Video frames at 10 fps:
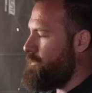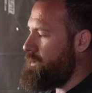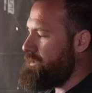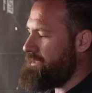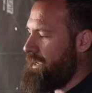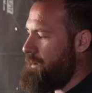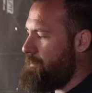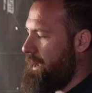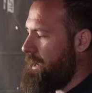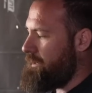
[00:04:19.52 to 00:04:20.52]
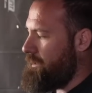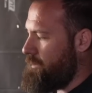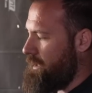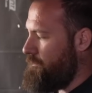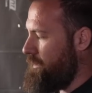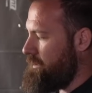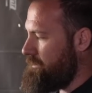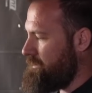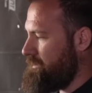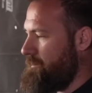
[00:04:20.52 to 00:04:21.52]
going to reuse the airbag and we're going to
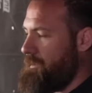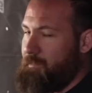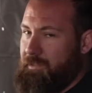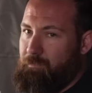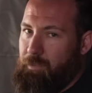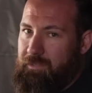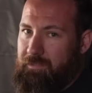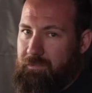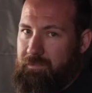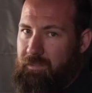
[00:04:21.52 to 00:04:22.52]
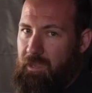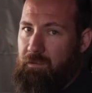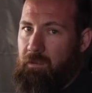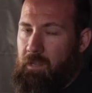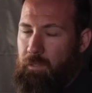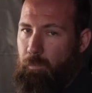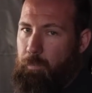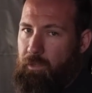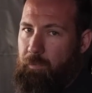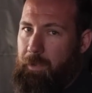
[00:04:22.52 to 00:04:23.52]
reuse some other bits and pieces. So we'll
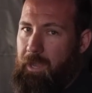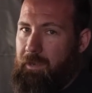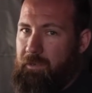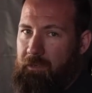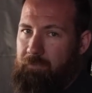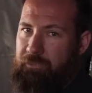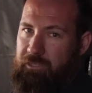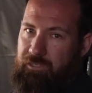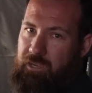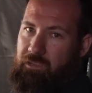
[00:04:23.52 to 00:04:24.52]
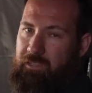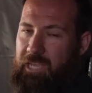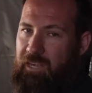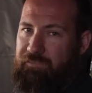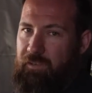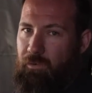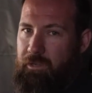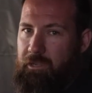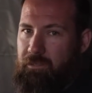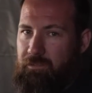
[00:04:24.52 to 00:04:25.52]
pull it apart and show you guys how to fit
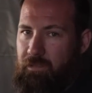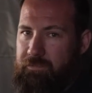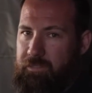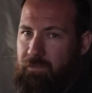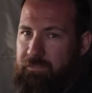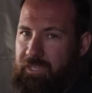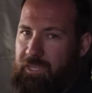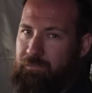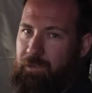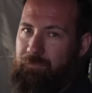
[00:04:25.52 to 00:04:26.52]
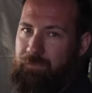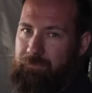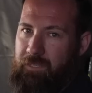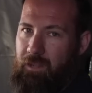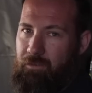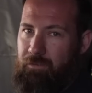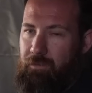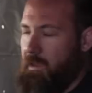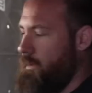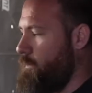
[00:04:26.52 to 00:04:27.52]
audio controls to your DS Ram 1500
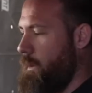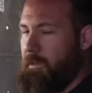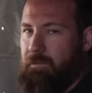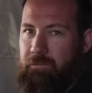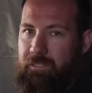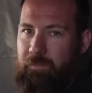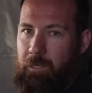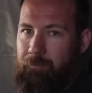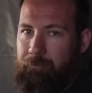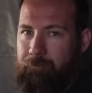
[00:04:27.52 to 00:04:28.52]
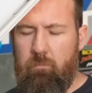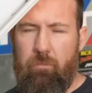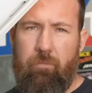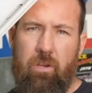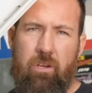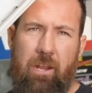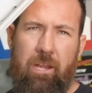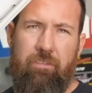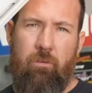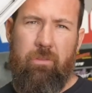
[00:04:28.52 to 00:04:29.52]
while we're doing this one. Before you do
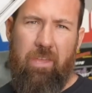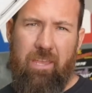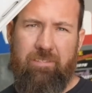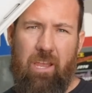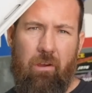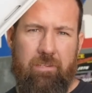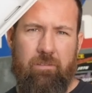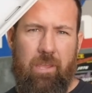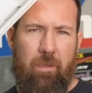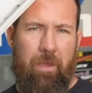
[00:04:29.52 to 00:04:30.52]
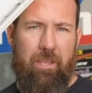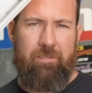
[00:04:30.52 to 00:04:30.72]
anything with the SRS or airbag